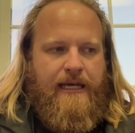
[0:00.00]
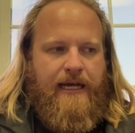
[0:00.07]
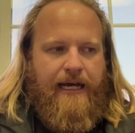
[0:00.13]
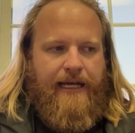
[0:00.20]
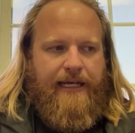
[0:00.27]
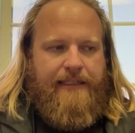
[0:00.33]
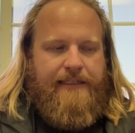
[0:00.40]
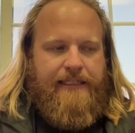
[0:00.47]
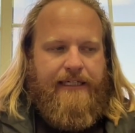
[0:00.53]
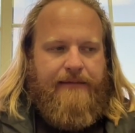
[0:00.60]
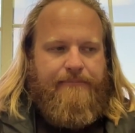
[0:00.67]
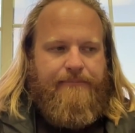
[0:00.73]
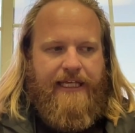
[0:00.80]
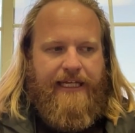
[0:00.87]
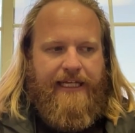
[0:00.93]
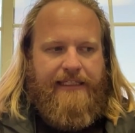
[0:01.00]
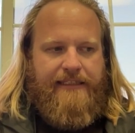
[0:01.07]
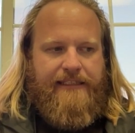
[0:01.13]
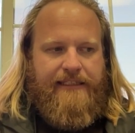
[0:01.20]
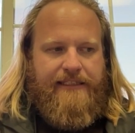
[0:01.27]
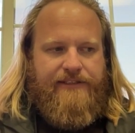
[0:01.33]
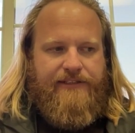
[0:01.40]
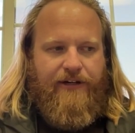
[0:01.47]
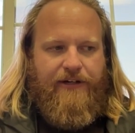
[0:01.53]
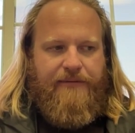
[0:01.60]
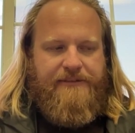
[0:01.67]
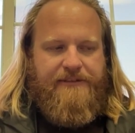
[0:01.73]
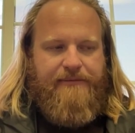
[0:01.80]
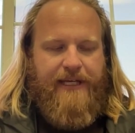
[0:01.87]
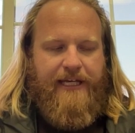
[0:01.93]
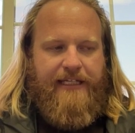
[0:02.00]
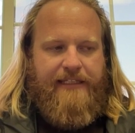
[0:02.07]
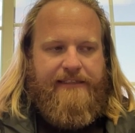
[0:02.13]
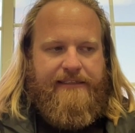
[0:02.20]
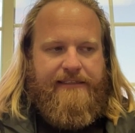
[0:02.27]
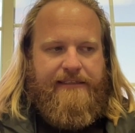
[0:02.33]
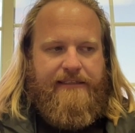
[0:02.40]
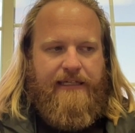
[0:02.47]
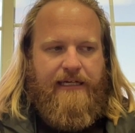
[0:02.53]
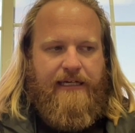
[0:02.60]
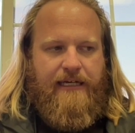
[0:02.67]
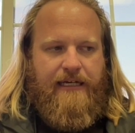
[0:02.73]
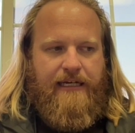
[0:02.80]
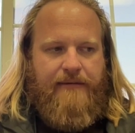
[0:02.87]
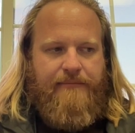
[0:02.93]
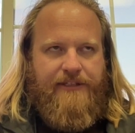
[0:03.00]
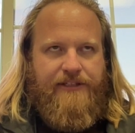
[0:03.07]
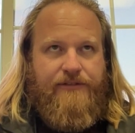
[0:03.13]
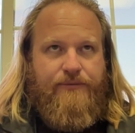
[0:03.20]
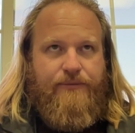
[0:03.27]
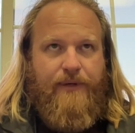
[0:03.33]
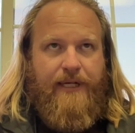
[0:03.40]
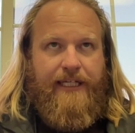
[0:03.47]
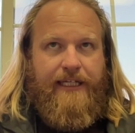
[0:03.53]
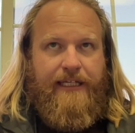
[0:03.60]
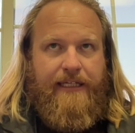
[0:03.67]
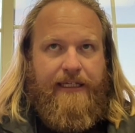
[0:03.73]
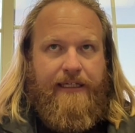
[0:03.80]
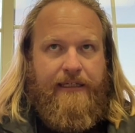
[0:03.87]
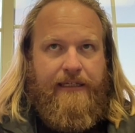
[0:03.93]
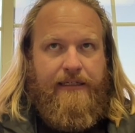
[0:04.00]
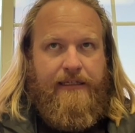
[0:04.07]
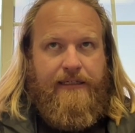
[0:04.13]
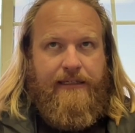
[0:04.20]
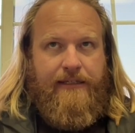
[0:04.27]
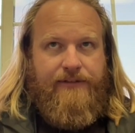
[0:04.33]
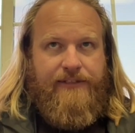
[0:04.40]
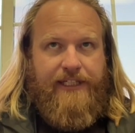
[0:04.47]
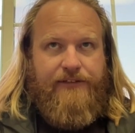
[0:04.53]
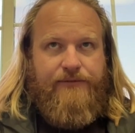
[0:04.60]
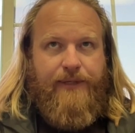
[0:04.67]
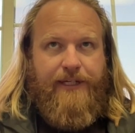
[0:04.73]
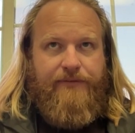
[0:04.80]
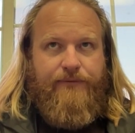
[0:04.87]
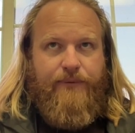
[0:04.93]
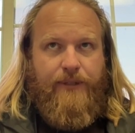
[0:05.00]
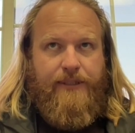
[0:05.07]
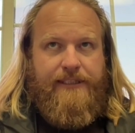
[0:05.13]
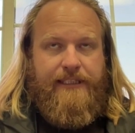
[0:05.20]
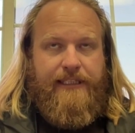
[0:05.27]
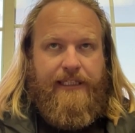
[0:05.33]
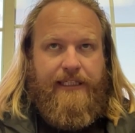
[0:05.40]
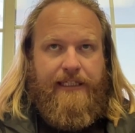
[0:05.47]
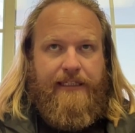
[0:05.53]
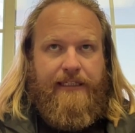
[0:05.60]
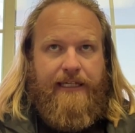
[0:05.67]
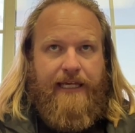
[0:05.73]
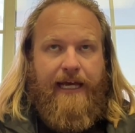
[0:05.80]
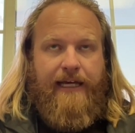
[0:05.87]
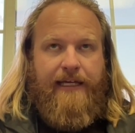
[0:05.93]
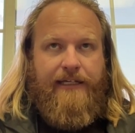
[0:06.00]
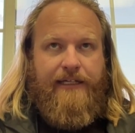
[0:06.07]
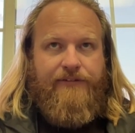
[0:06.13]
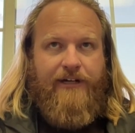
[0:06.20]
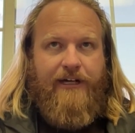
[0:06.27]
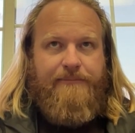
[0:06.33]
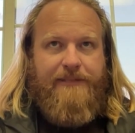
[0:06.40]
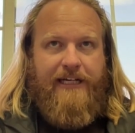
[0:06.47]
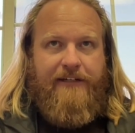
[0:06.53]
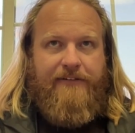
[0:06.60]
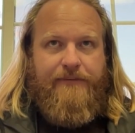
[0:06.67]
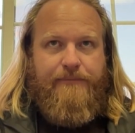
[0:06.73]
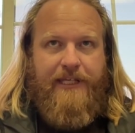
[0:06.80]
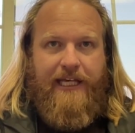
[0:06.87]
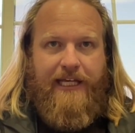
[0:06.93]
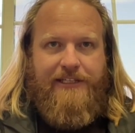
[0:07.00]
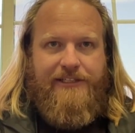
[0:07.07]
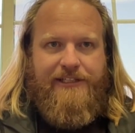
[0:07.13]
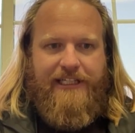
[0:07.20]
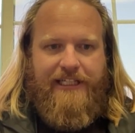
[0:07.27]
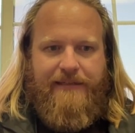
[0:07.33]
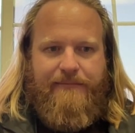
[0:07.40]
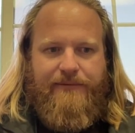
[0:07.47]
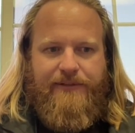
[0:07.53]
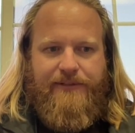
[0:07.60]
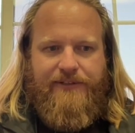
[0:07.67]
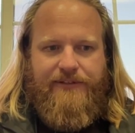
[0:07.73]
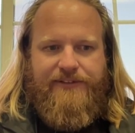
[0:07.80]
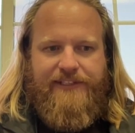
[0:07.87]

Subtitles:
I ended up getting into the startup space in 2014. Yeah, I dropped out of a PhD in political